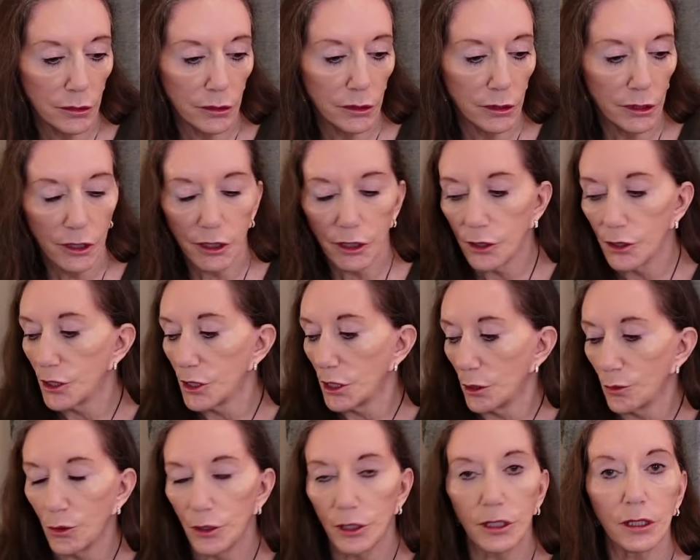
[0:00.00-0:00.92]
like I
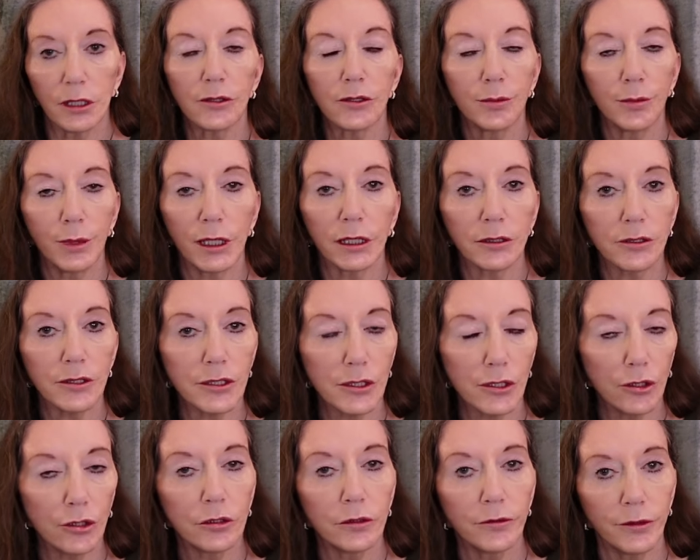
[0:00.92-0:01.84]
said with the other bag, there's a
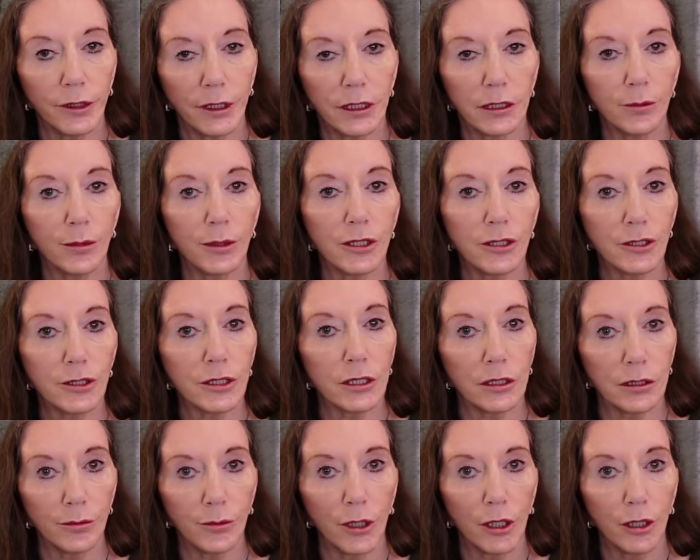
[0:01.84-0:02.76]
good availability at
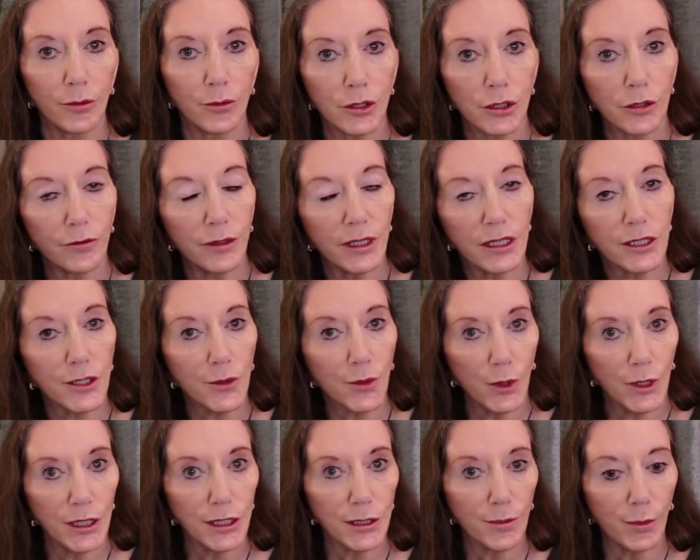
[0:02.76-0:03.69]
the moment of
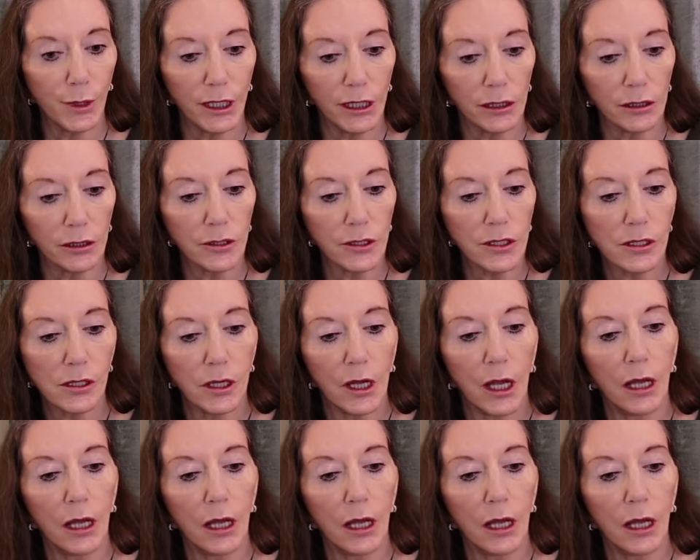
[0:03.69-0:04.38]
East-West bags